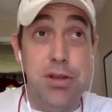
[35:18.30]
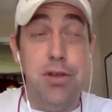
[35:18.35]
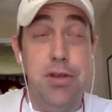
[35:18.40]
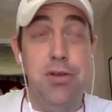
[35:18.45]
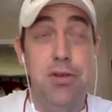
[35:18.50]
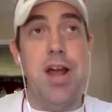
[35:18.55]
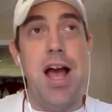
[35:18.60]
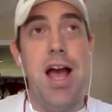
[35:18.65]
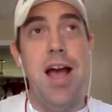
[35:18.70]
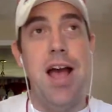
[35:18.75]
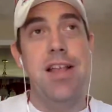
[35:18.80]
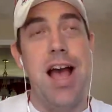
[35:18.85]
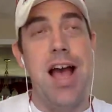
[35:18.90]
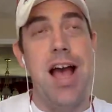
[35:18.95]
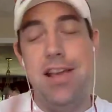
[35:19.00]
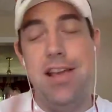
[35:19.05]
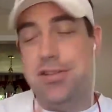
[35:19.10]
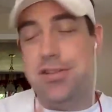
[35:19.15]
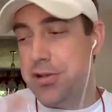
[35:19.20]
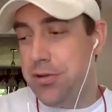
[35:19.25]
dude, I
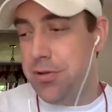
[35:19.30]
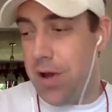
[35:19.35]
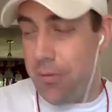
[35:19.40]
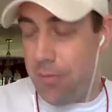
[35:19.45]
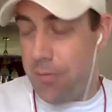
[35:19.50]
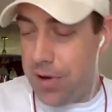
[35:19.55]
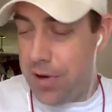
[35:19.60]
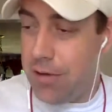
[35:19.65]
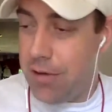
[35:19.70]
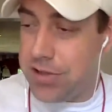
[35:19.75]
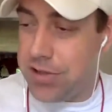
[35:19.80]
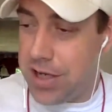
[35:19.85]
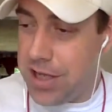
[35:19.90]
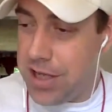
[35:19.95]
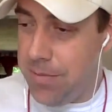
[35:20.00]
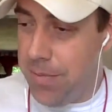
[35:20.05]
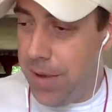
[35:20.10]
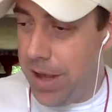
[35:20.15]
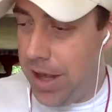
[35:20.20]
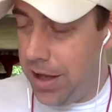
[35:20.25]
used to do when I was on
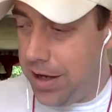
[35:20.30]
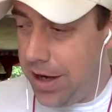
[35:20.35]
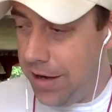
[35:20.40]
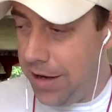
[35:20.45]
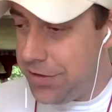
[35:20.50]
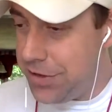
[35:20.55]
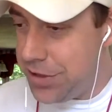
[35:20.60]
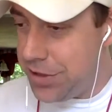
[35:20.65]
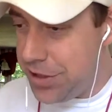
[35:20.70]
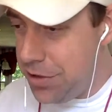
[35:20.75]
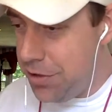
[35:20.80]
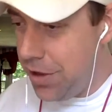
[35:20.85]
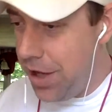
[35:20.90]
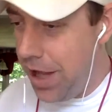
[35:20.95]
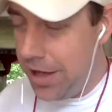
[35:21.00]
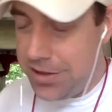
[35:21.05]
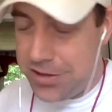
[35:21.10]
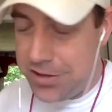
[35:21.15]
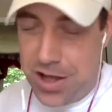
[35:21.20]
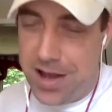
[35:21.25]
eBay, and I've still
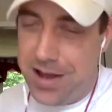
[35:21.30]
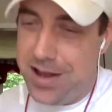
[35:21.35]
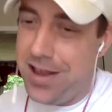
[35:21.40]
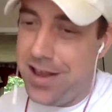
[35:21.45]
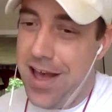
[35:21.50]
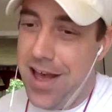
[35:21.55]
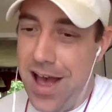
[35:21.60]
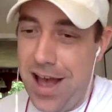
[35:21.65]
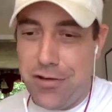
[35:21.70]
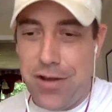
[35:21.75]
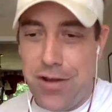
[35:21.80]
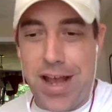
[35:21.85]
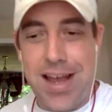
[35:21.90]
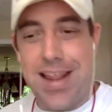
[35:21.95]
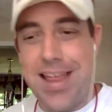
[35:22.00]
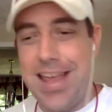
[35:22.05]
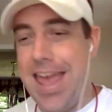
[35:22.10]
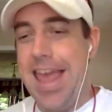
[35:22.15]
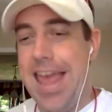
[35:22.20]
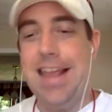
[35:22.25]
got I got
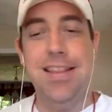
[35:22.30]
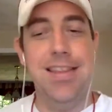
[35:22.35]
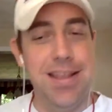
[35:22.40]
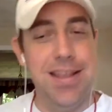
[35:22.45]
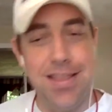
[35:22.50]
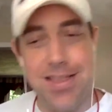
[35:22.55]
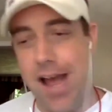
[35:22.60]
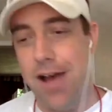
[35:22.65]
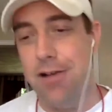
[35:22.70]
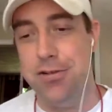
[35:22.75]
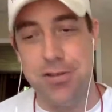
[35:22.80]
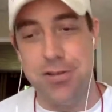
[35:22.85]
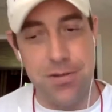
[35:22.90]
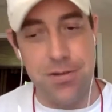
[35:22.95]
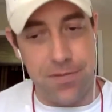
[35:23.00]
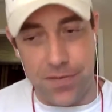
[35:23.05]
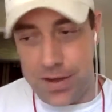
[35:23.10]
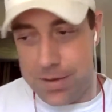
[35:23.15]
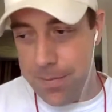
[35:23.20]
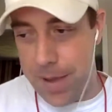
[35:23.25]
like 18,000
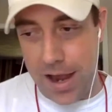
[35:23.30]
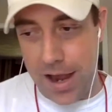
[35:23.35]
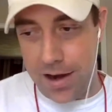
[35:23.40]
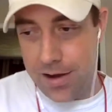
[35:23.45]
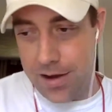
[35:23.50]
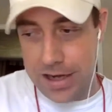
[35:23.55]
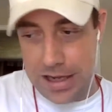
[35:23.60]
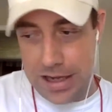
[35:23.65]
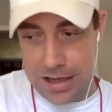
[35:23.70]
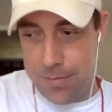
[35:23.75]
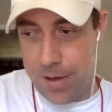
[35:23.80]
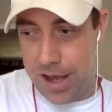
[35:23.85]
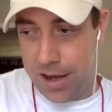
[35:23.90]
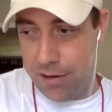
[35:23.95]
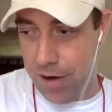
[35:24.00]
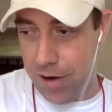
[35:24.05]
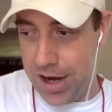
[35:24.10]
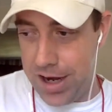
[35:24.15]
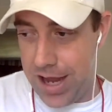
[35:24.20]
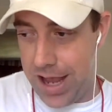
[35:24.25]
feedback on eBay,
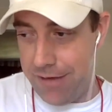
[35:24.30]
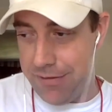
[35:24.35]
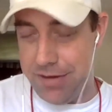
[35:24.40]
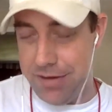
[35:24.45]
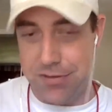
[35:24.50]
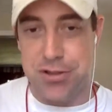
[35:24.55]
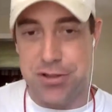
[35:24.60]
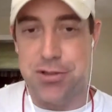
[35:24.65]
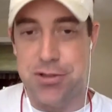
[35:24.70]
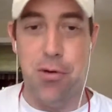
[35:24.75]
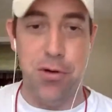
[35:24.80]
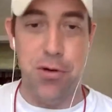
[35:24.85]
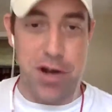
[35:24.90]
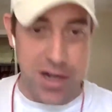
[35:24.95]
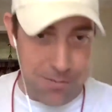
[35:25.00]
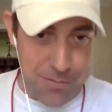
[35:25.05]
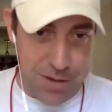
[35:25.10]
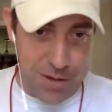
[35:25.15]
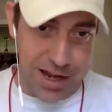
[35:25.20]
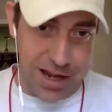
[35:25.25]
right? And I haven't even sold on
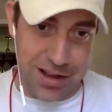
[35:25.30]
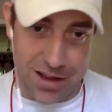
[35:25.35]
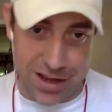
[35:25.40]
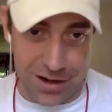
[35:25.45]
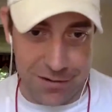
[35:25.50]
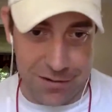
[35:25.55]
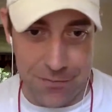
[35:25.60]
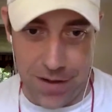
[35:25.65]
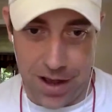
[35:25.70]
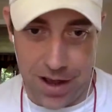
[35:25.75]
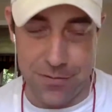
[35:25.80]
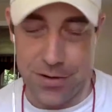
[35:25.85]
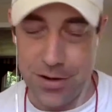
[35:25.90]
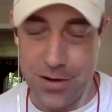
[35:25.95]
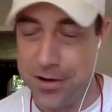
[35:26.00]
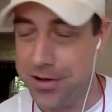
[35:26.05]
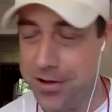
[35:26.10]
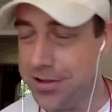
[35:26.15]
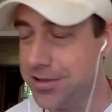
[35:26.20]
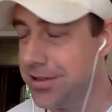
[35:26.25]
eBay in like 5
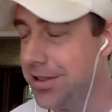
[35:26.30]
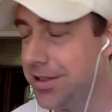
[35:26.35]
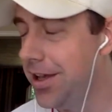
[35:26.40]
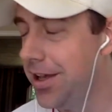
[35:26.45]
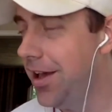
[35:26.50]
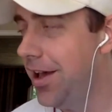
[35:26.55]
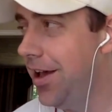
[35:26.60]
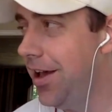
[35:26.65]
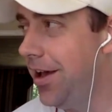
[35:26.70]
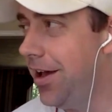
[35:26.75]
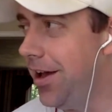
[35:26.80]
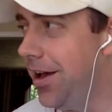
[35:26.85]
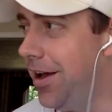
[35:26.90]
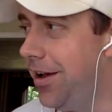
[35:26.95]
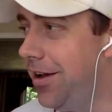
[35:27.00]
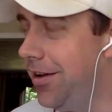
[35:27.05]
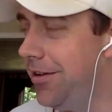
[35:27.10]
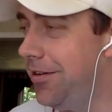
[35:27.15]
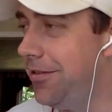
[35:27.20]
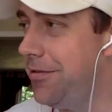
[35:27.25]
years.
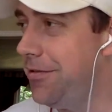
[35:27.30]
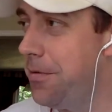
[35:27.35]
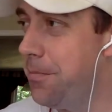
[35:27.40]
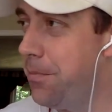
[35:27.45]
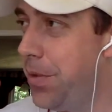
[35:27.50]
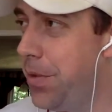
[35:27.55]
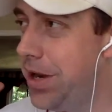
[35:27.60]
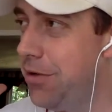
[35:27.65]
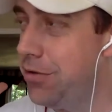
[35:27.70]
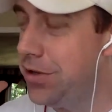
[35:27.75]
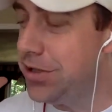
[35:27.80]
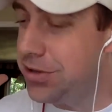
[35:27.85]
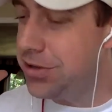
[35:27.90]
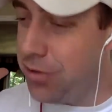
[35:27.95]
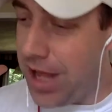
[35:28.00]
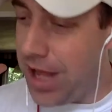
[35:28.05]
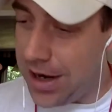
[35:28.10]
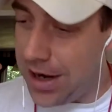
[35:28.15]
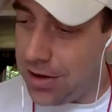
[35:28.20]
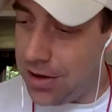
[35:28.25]
But it was
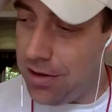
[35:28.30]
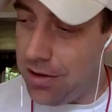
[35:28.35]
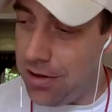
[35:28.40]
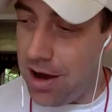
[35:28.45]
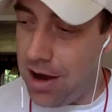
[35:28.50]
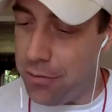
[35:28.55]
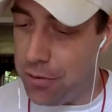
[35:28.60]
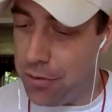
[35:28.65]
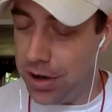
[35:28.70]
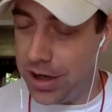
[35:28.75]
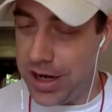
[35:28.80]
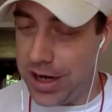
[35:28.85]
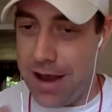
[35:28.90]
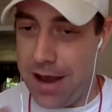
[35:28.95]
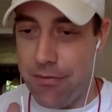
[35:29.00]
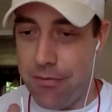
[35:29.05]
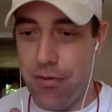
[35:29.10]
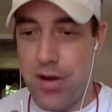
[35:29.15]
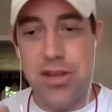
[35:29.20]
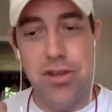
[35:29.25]
like clockwork.
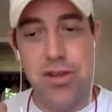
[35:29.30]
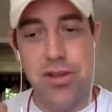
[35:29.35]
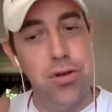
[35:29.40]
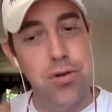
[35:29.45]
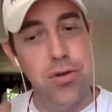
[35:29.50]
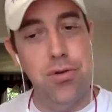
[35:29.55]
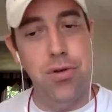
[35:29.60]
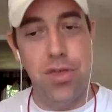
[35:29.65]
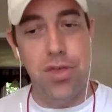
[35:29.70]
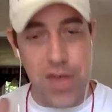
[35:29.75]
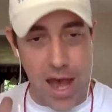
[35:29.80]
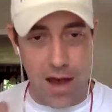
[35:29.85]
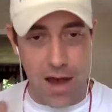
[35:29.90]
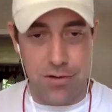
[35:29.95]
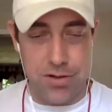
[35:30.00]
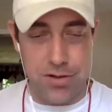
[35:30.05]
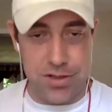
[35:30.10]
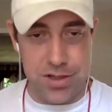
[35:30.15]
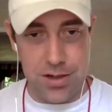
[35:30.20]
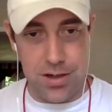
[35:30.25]
Every
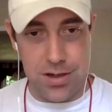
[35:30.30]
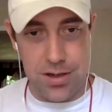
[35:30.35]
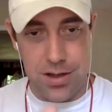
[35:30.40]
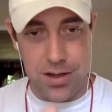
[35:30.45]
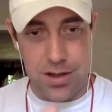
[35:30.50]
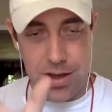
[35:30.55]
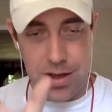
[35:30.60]
2,000